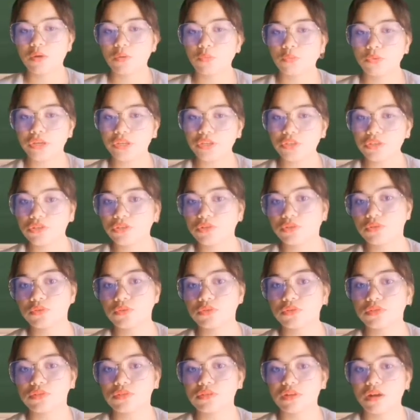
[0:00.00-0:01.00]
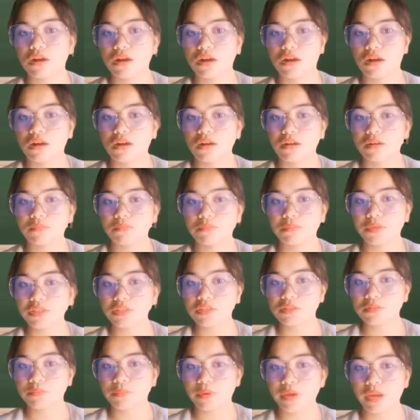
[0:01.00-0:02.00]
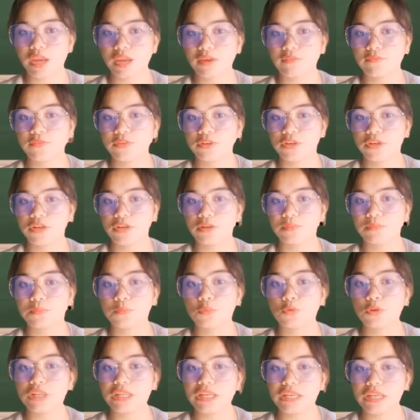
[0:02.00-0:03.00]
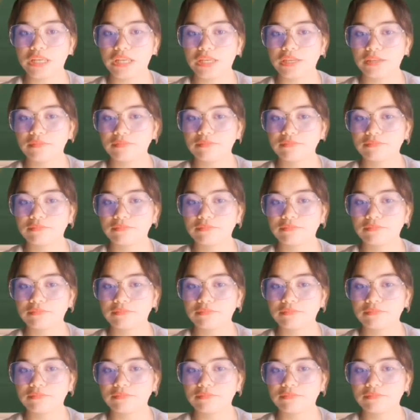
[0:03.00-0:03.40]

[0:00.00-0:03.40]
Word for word: we choose the misbehavior bullying.